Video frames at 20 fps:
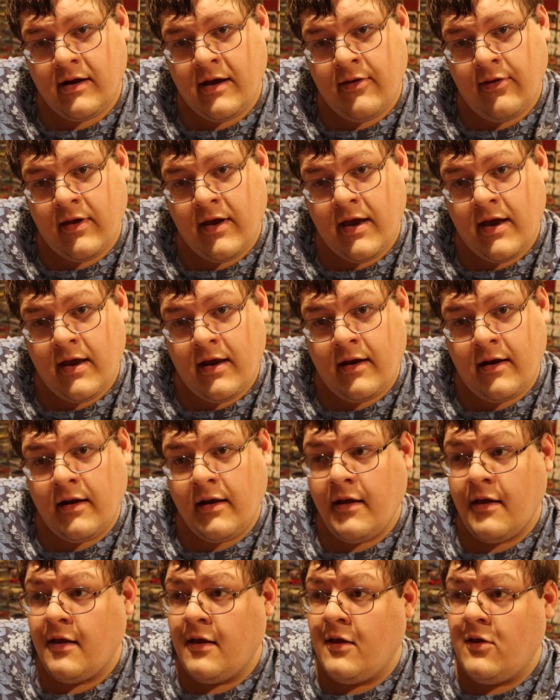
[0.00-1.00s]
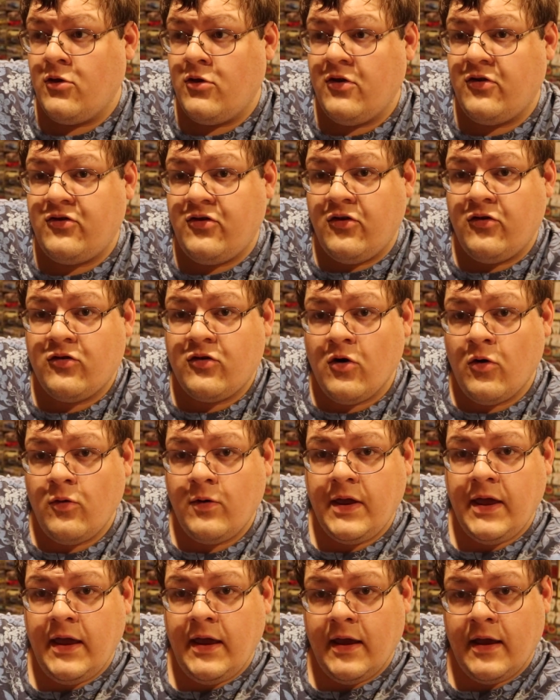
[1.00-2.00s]
and then this is
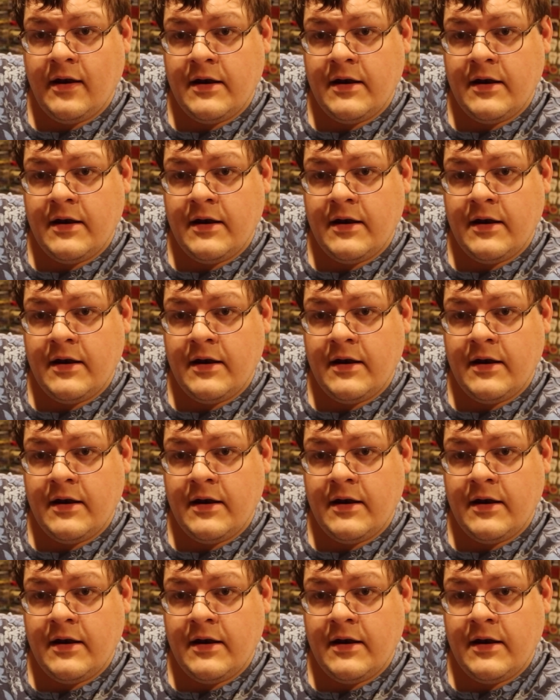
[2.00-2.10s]
Gouki,